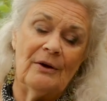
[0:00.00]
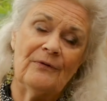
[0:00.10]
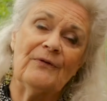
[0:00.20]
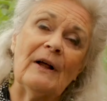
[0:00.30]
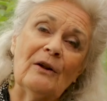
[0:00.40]

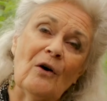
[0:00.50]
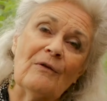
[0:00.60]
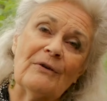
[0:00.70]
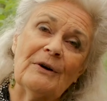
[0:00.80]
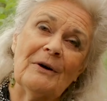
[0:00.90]
fell
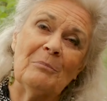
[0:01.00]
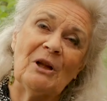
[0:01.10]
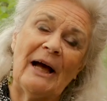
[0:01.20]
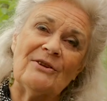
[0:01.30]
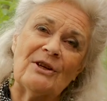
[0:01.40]
over,
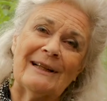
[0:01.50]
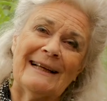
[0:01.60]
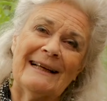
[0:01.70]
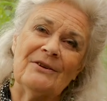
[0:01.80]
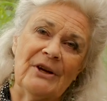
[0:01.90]

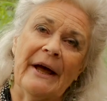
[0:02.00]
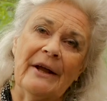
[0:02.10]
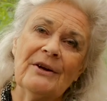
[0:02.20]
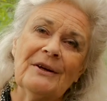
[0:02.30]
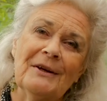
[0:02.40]
obligingly,
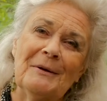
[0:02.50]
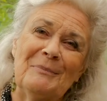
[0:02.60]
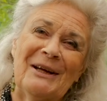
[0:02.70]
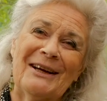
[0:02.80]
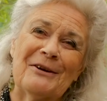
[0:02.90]
dead,
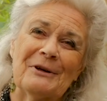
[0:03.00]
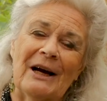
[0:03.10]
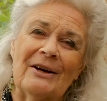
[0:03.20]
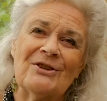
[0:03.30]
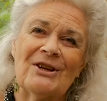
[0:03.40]
being
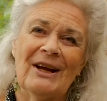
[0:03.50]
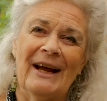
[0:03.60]
crushed.